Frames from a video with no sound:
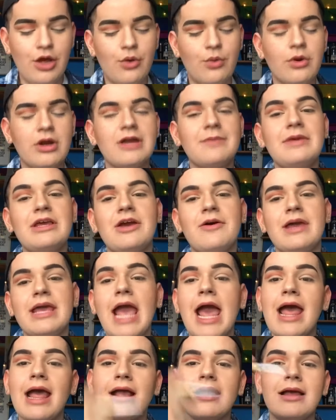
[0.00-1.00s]
We're gonna be going
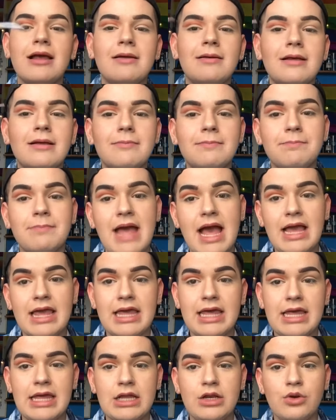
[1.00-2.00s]
back
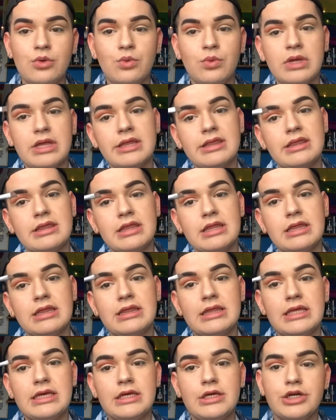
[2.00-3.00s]
in with
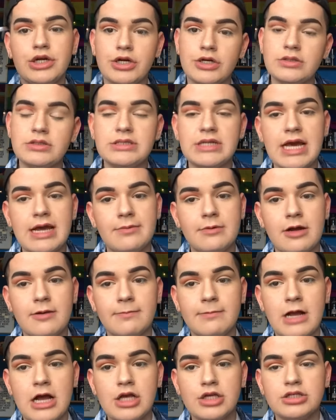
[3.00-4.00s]
the cursed eyebrow
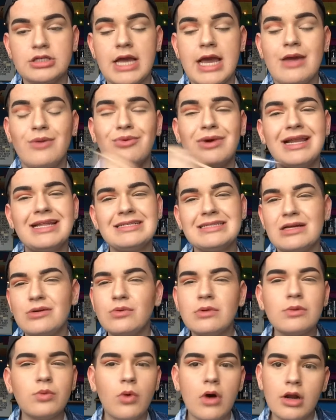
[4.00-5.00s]
brush. I wet it down
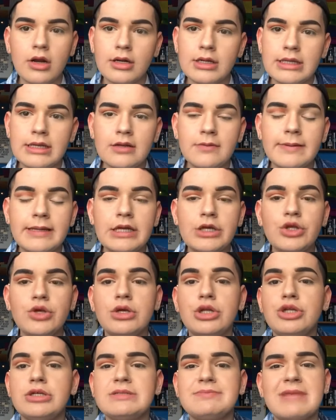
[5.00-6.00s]
with water a little bit. You
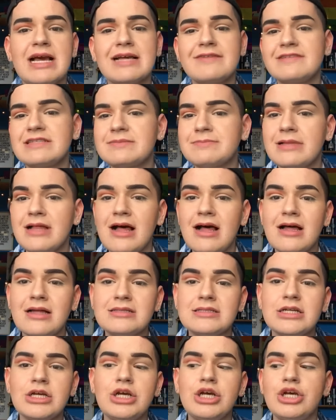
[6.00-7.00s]
can use Maxis
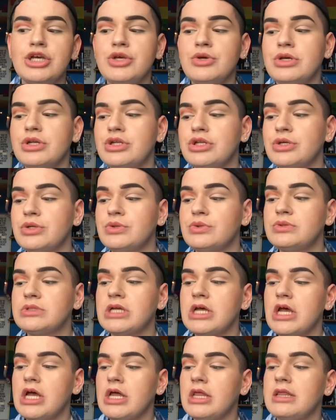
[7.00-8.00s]
Plus. You can use
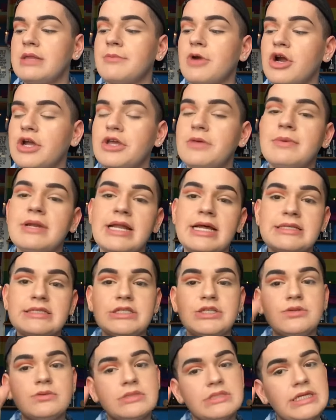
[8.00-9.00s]
the Mario
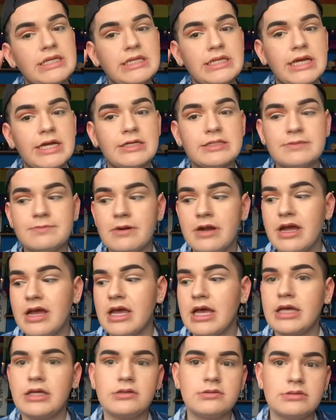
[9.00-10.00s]
Badescu skincare spray.
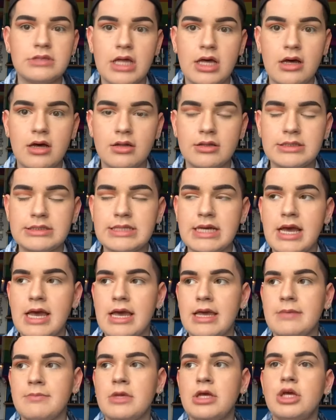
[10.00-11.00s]
I use that all the
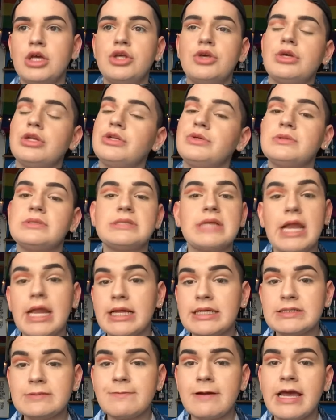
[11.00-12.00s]
time. You can use
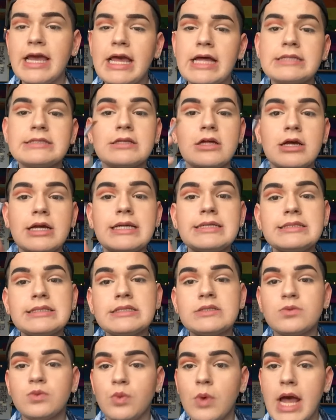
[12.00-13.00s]
setting spray as long as
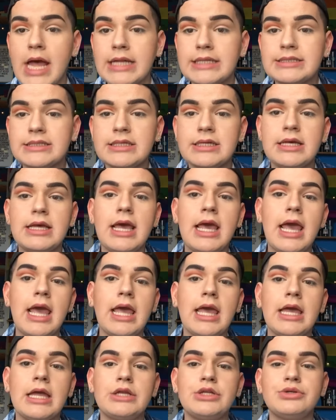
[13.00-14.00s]
it's wet
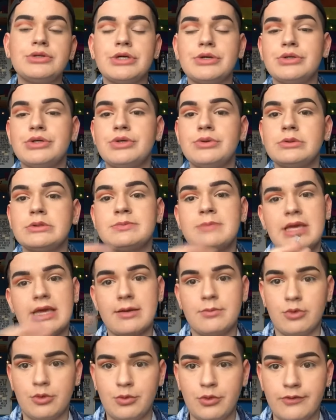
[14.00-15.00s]
and you don't use
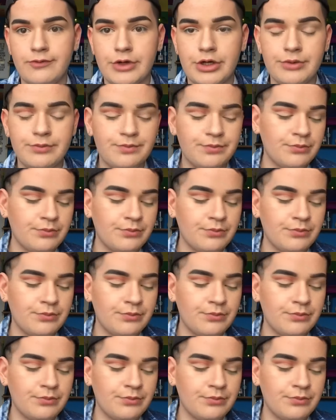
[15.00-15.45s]
makeup remover.